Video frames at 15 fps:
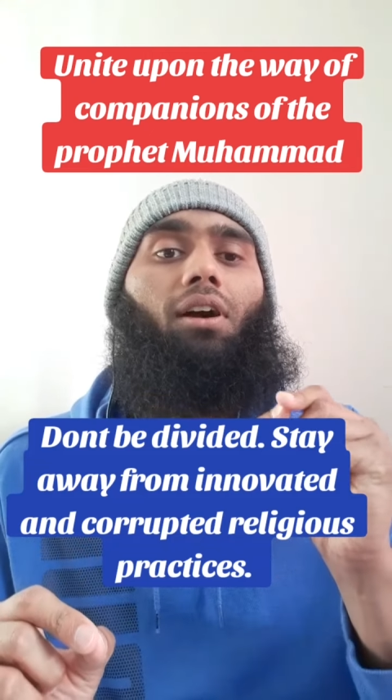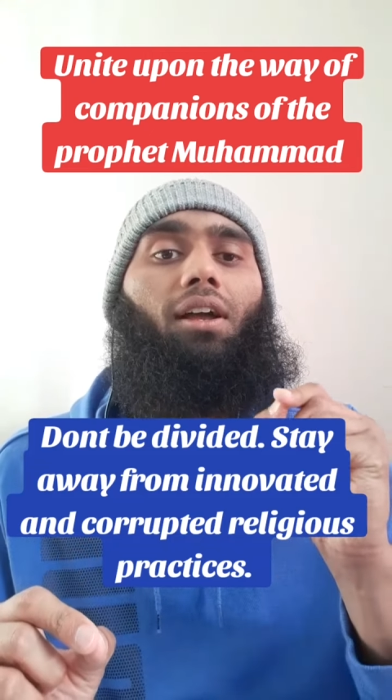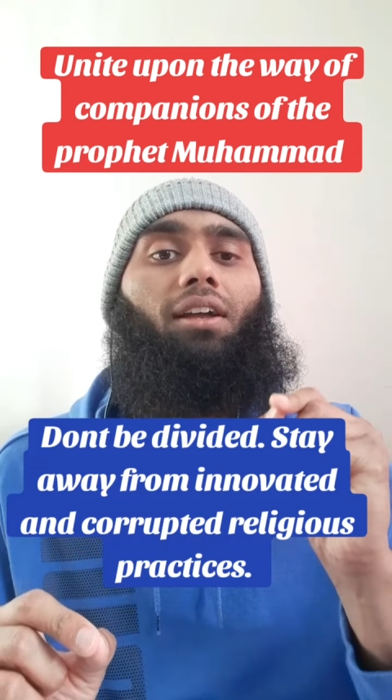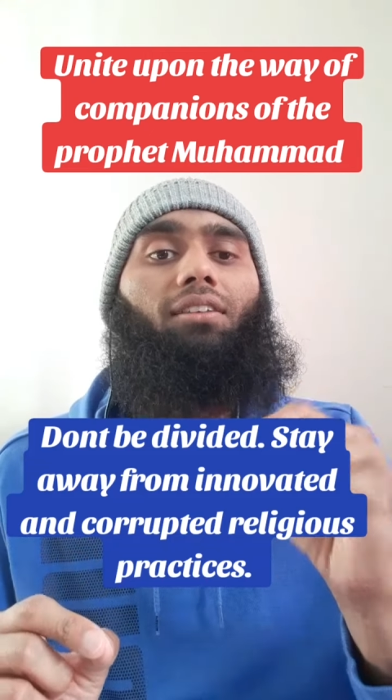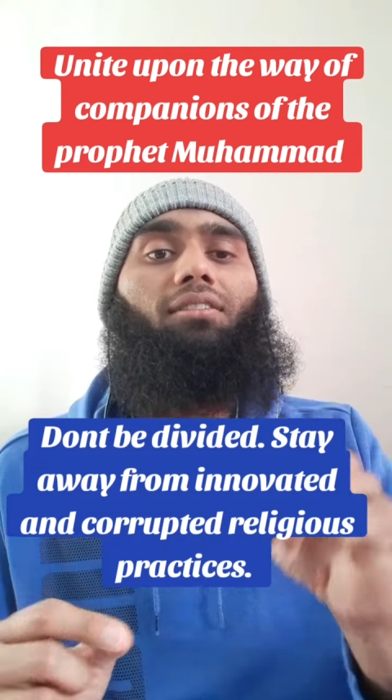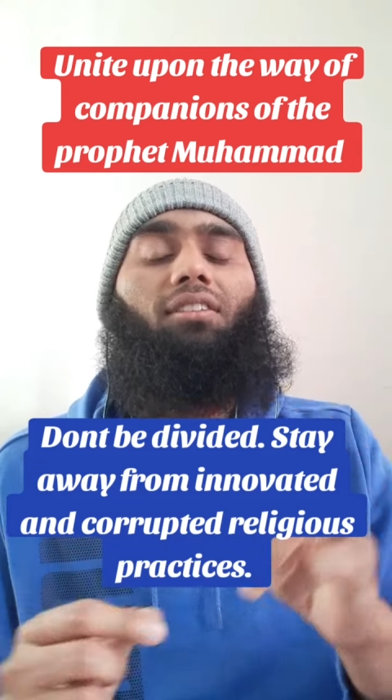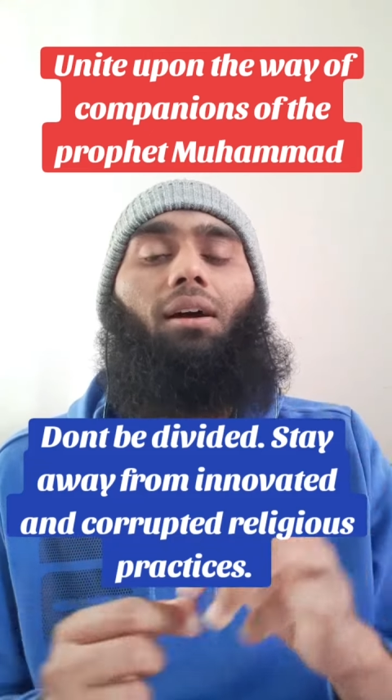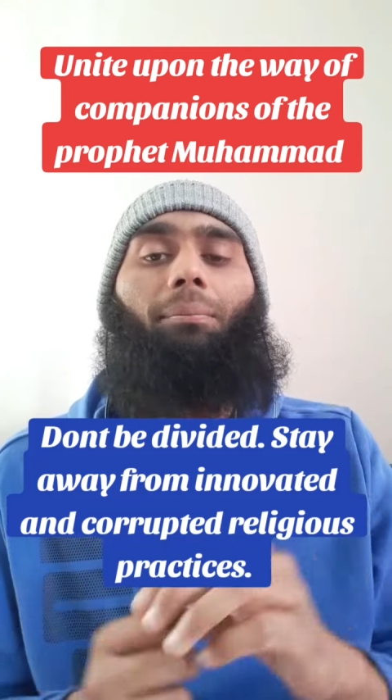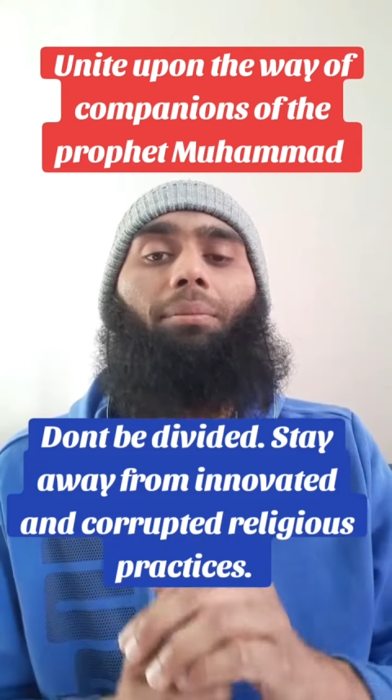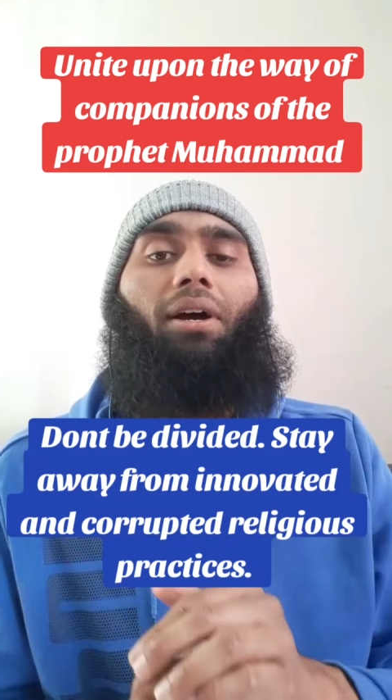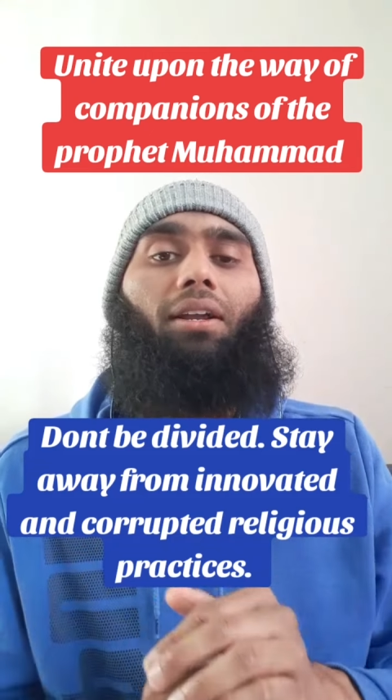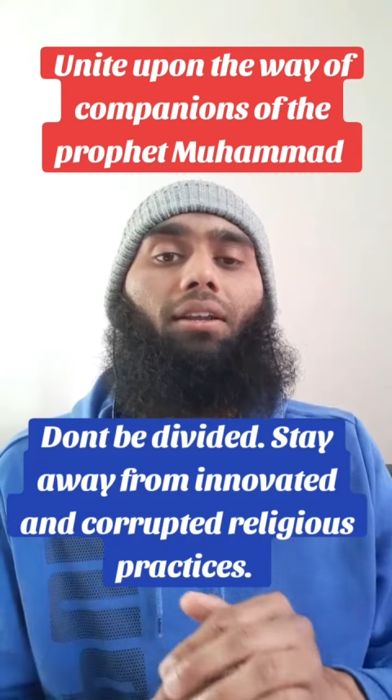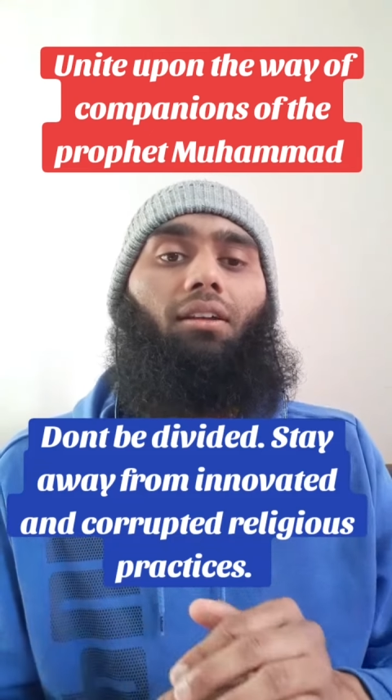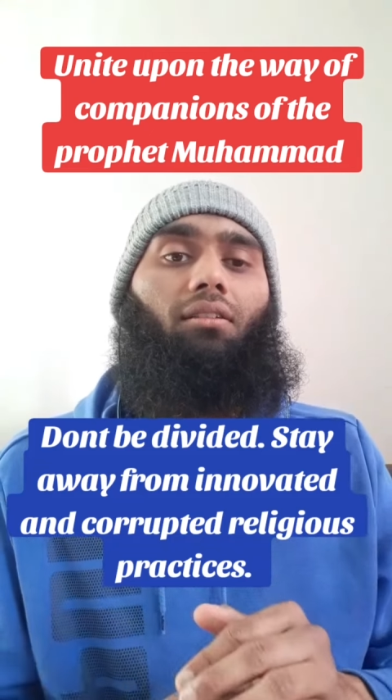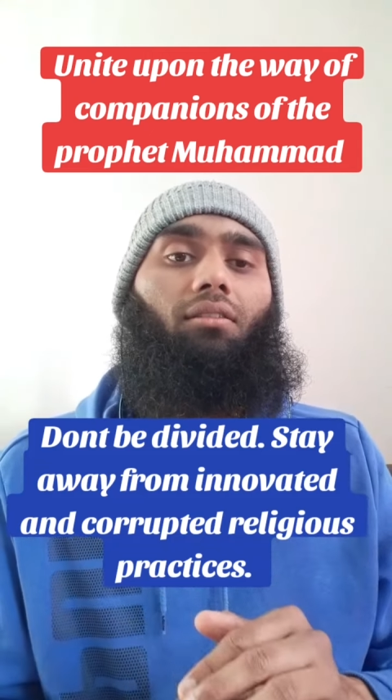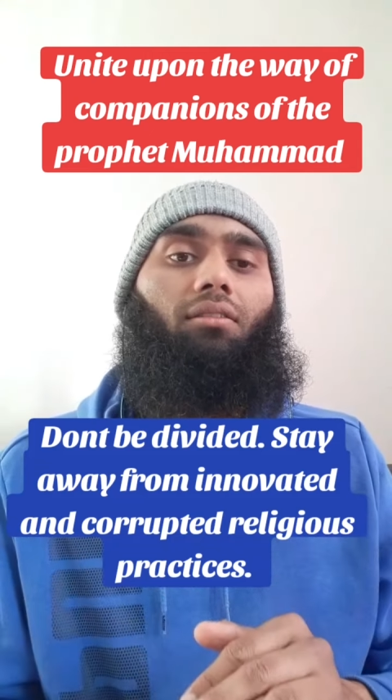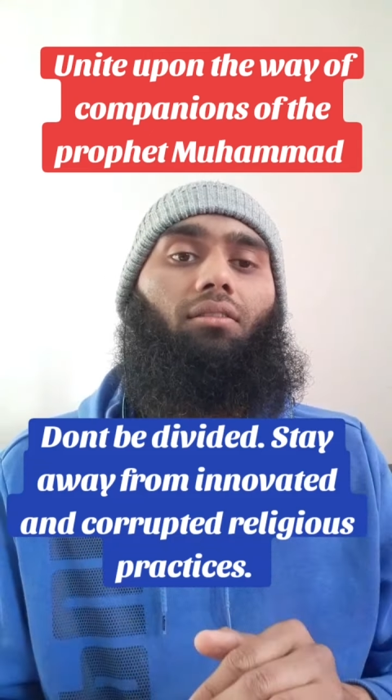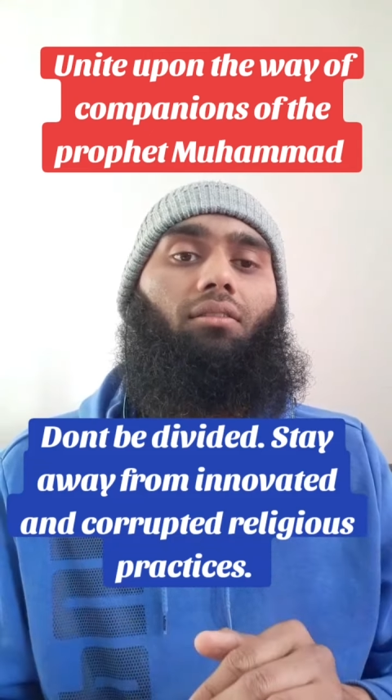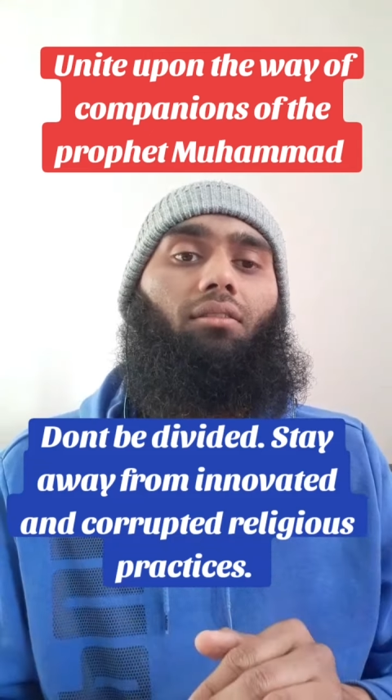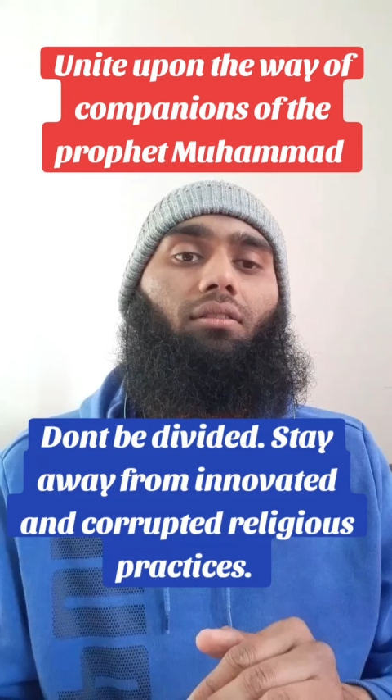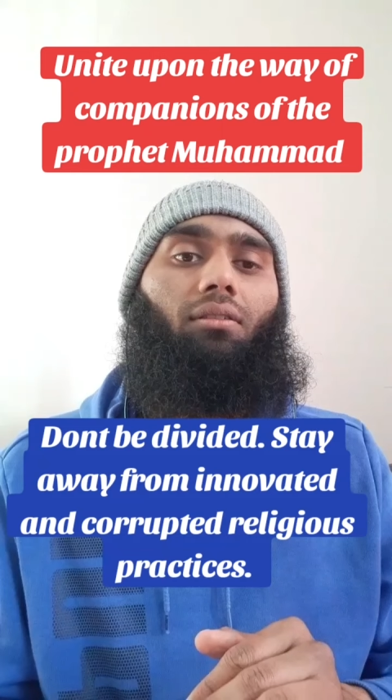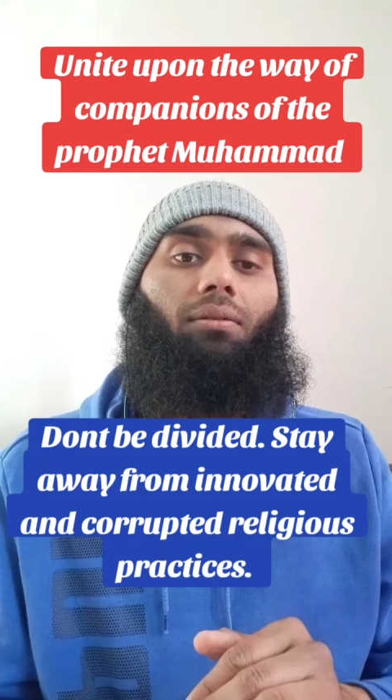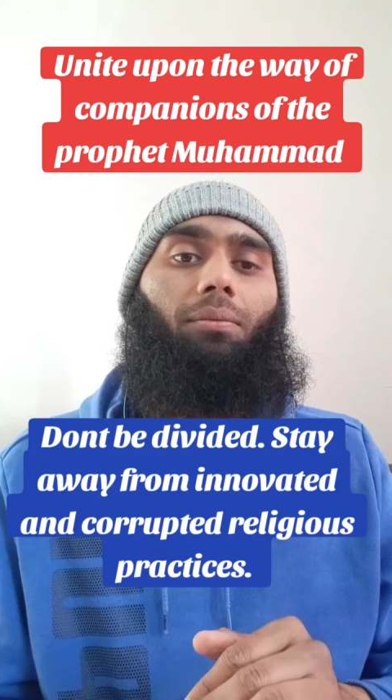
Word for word: his companions.